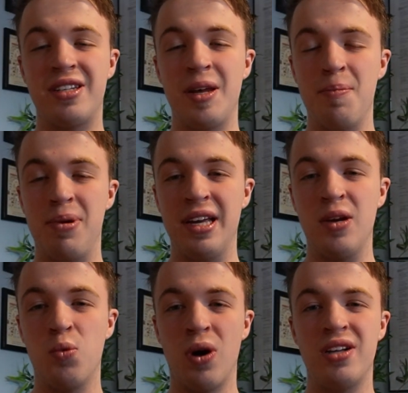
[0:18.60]

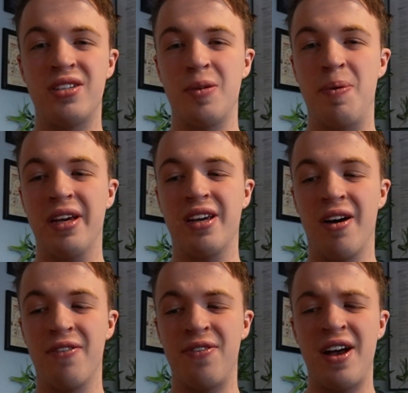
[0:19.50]
simply once you pick
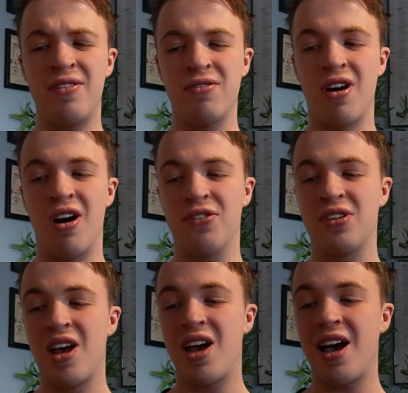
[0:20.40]
up that
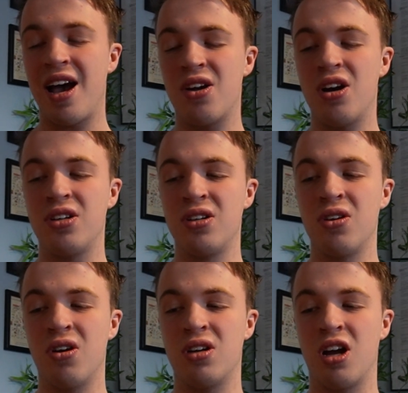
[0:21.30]
raft, and I do
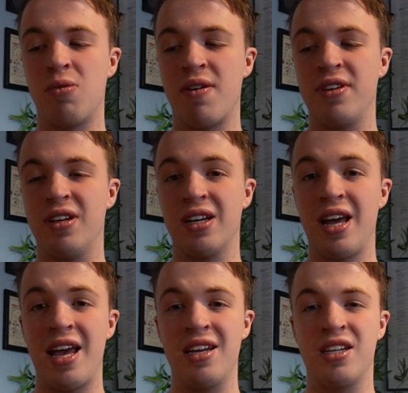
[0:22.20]
not know whether you can
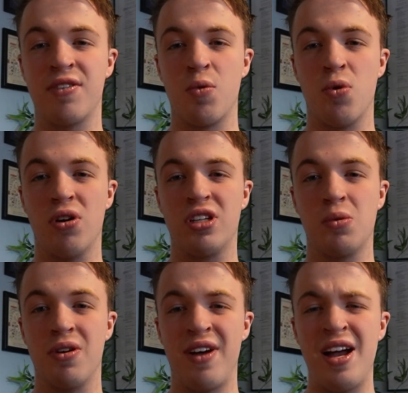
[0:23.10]
enter the water
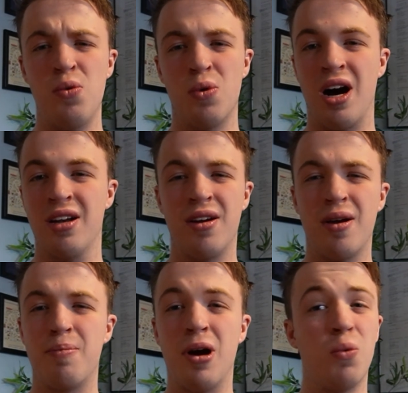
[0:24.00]
without one,
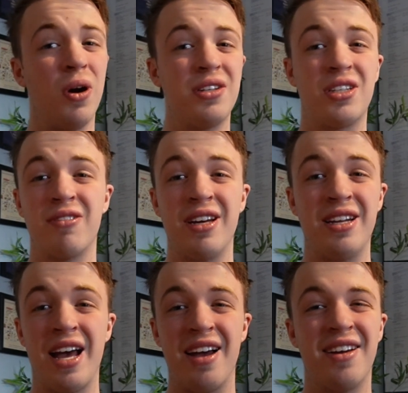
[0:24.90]
but once you're
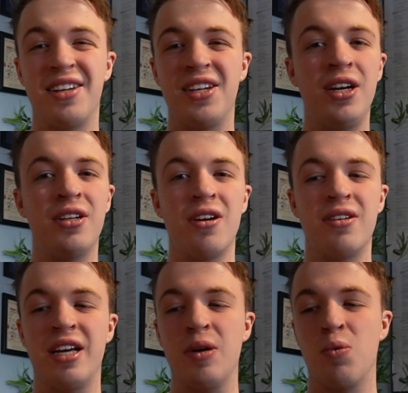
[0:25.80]
in there, you don't need